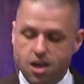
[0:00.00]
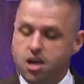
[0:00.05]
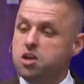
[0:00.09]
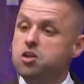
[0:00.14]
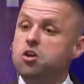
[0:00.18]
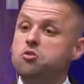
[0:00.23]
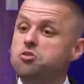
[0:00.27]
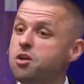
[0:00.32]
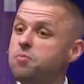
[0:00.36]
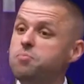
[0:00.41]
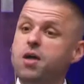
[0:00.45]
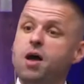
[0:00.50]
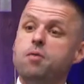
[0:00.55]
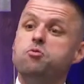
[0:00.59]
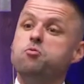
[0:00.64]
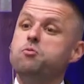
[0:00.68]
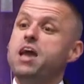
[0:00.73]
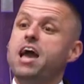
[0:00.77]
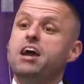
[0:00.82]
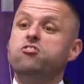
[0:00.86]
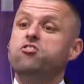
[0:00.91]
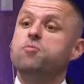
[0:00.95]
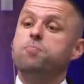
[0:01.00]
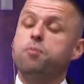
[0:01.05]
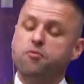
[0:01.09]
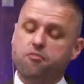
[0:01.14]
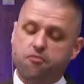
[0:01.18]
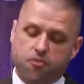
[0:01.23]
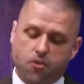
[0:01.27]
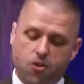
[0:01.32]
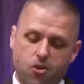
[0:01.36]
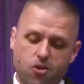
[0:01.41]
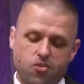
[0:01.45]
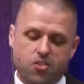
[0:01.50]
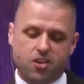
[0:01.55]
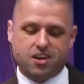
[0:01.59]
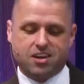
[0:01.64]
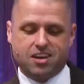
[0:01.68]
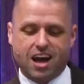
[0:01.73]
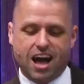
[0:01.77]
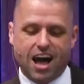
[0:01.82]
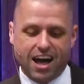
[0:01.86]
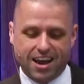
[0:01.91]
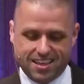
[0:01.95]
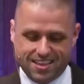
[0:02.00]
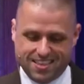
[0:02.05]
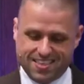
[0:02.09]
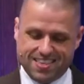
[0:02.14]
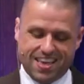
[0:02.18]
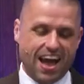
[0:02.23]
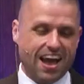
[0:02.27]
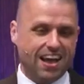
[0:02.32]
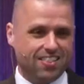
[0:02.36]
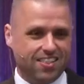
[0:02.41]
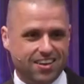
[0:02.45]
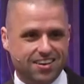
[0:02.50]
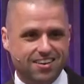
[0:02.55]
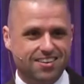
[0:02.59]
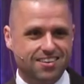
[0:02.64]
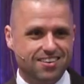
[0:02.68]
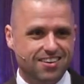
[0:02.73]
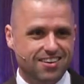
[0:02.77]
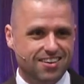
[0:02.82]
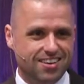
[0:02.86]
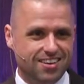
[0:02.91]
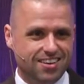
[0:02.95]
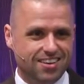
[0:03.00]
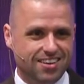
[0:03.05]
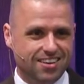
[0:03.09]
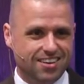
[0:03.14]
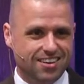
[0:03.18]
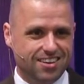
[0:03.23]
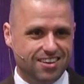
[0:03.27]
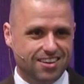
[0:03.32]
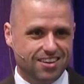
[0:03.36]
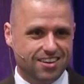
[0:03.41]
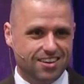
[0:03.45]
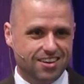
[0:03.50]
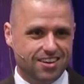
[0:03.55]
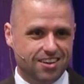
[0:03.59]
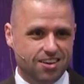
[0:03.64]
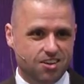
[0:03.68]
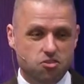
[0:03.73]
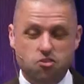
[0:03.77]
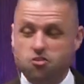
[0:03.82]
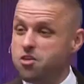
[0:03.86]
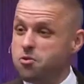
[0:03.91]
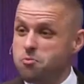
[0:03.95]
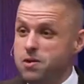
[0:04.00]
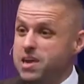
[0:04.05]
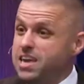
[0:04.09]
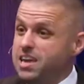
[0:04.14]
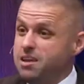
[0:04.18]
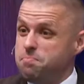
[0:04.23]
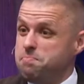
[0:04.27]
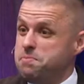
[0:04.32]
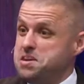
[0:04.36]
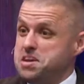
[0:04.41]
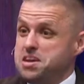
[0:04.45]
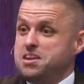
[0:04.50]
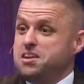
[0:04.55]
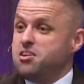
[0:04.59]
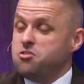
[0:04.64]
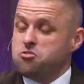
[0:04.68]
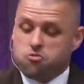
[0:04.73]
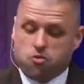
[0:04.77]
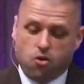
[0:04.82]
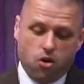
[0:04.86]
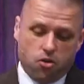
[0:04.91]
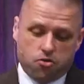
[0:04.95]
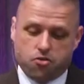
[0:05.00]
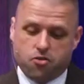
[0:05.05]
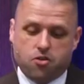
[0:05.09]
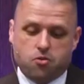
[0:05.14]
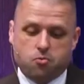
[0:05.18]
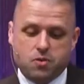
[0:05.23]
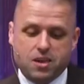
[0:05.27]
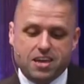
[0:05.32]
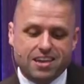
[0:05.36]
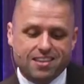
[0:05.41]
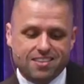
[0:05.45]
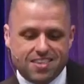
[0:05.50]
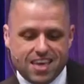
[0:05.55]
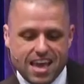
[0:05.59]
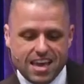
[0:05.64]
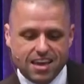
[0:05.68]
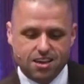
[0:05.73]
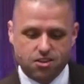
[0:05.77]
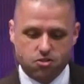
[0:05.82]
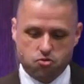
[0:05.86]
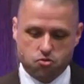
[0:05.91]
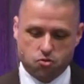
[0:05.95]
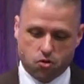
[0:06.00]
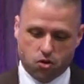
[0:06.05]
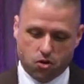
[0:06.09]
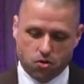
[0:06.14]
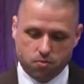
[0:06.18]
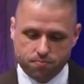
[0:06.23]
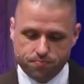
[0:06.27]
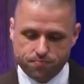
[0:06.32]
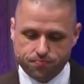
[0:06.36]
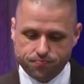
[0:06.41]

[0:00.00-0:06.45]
You know, sometimes we actually prefer that God is silent so that we can be in control, so that we can take control.